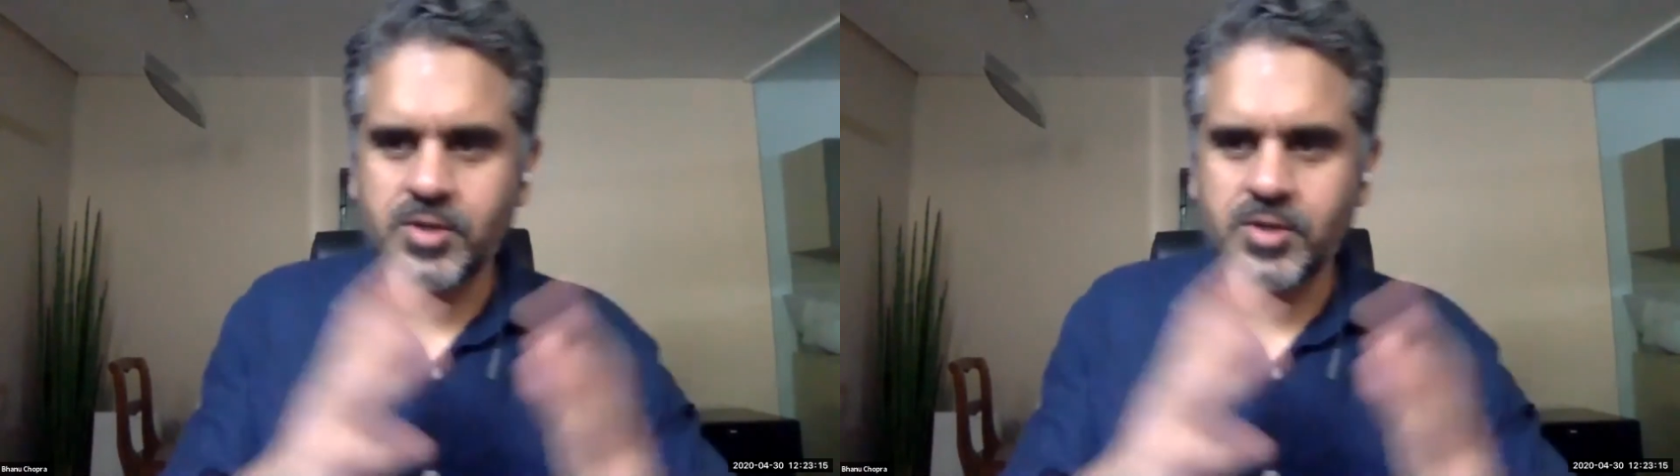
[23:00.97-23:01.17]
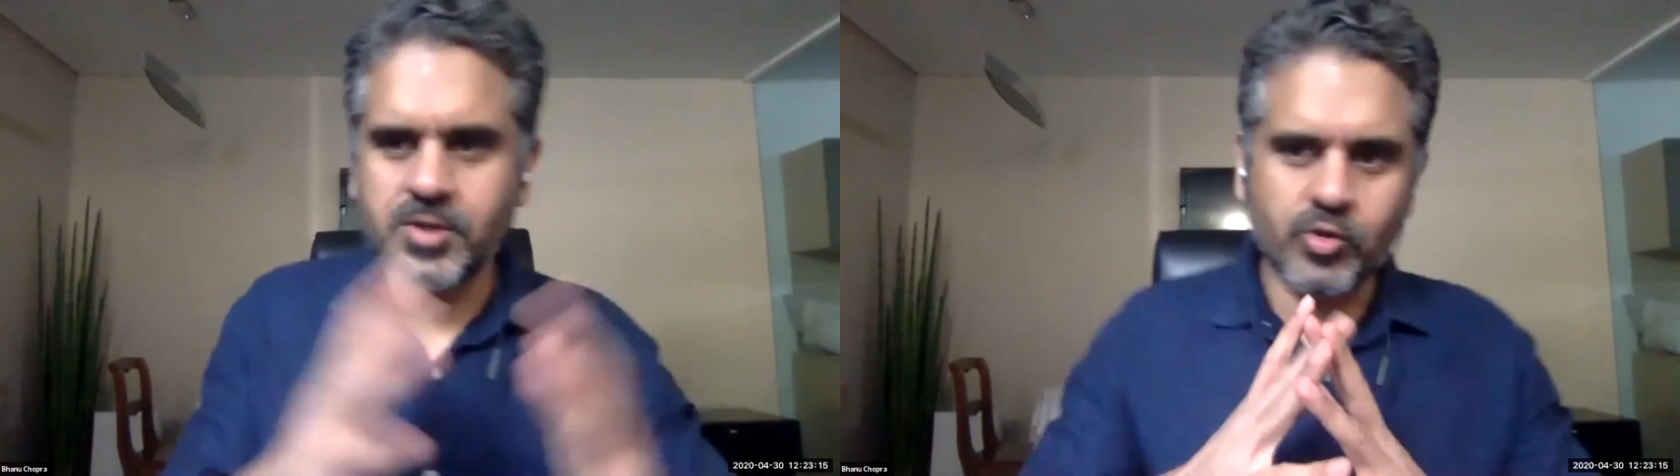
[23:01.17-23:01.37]

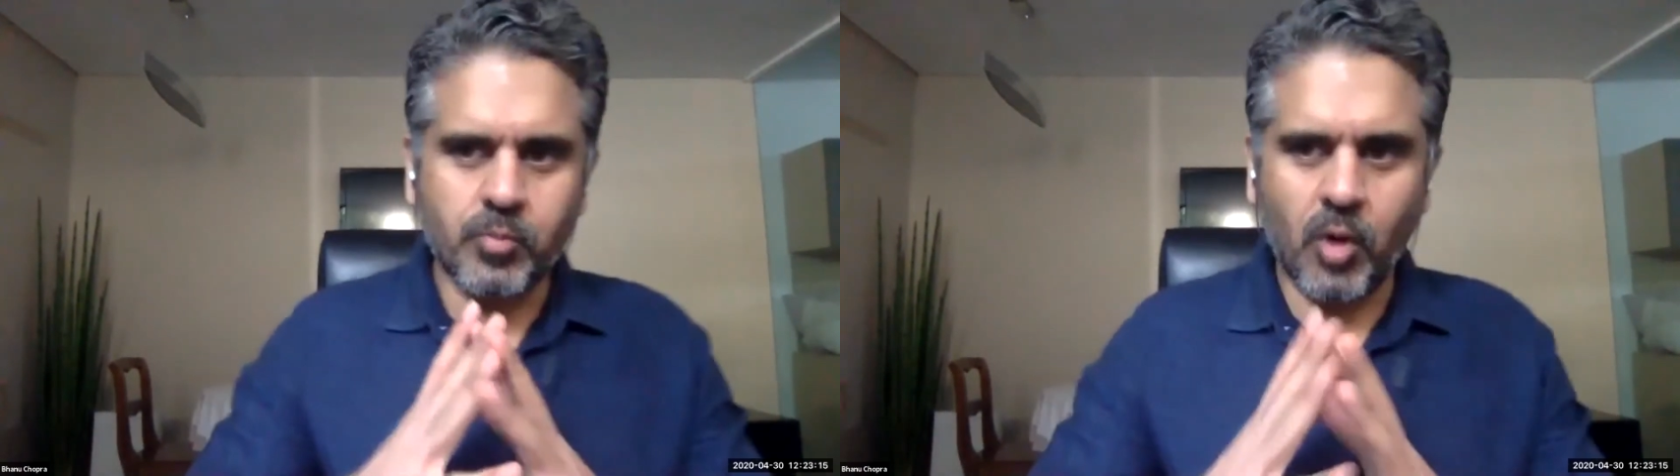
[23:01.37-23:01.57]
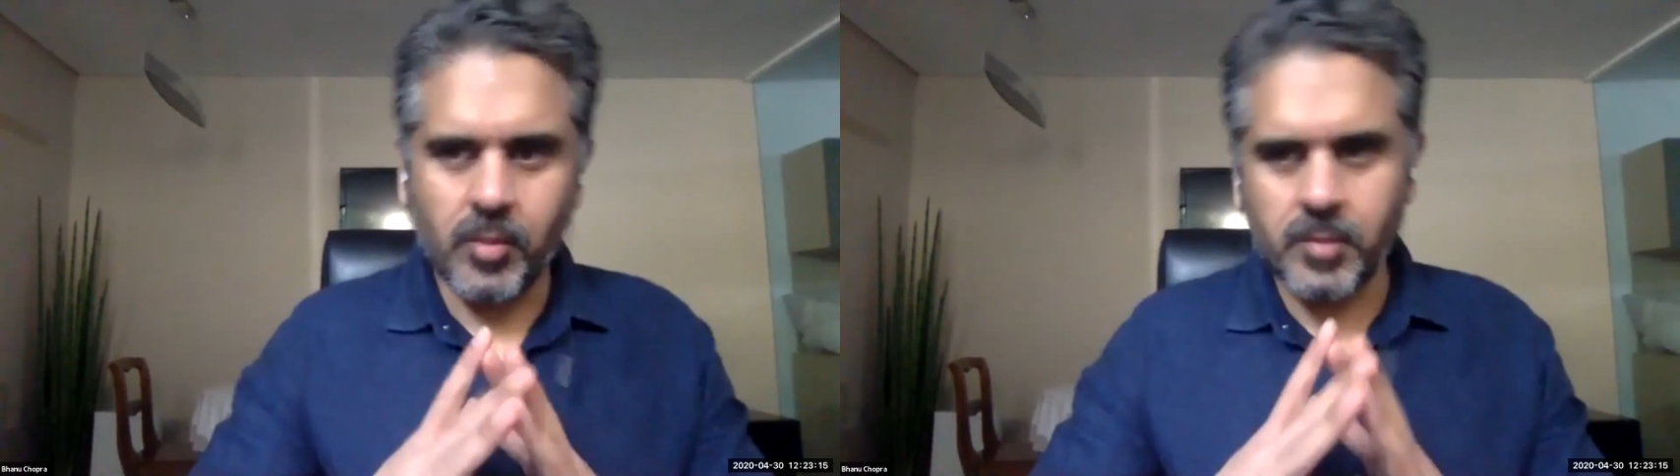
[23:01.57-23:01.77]
you
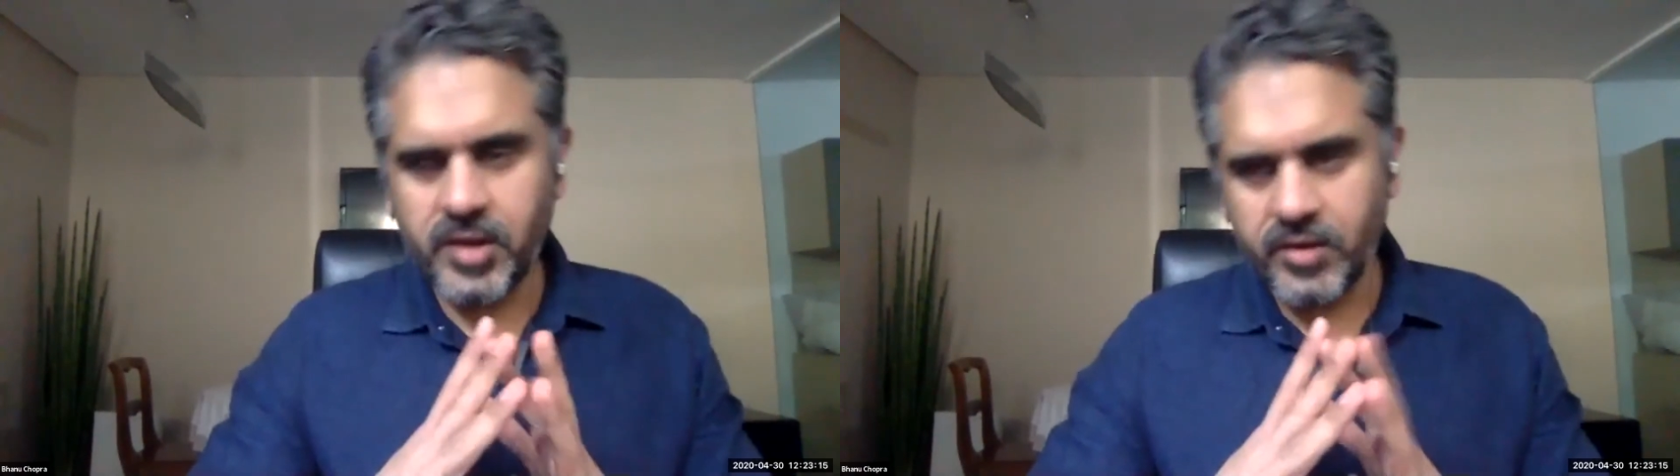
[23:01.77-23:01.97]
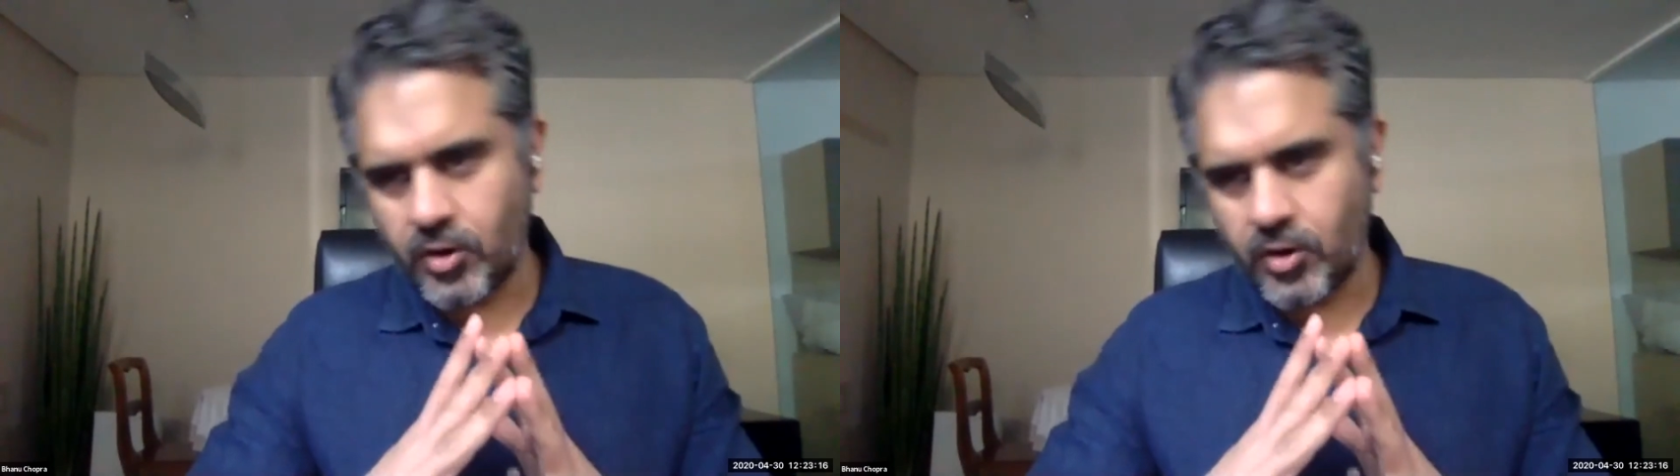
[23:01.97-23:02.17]

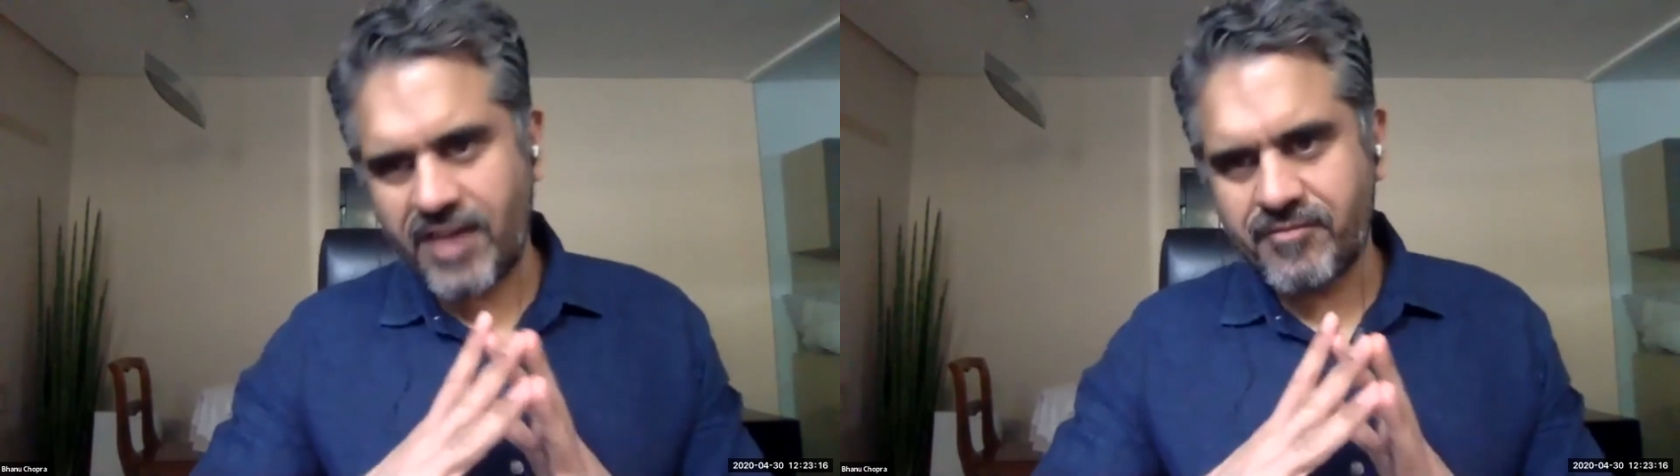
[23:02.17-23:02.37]
probably would have